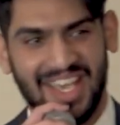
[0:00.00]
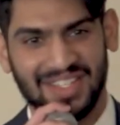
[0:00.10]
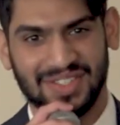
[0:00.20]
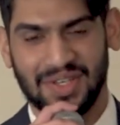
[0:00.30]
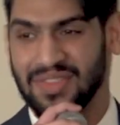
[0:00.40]

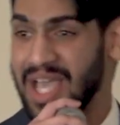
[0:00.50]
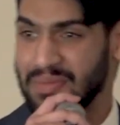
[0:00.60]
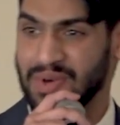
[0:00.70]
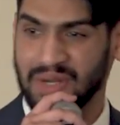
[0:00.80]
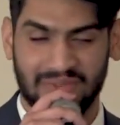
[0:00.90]
And so
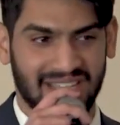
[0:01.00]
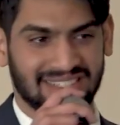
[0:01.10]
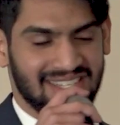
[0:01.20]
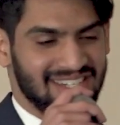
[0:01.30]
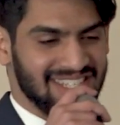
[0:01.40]
that part of my
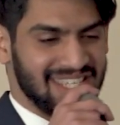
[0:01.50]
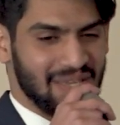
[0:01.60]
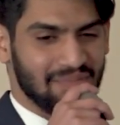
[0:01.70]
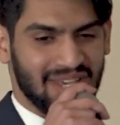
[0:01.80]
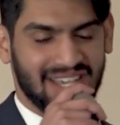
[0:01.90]
identity
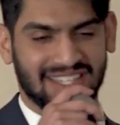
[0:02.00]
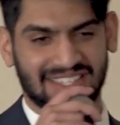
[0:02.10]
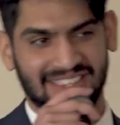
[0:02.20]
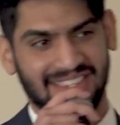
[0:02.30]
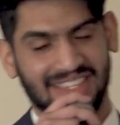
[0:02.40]
came back.
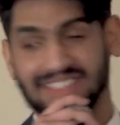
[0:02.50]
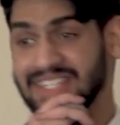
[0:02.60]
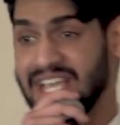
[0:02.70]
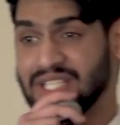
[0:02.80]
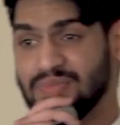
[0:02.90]
The
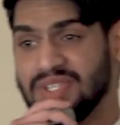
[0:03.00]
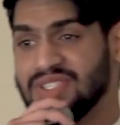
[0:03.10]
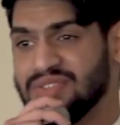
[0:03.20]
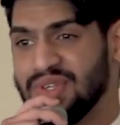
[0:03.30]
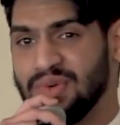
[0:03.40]
next
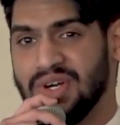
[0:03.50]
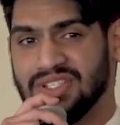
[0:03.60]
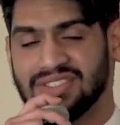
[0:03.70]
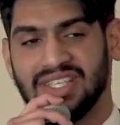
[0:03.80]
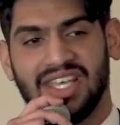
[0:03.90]
piece of it
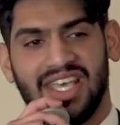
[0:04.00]
was,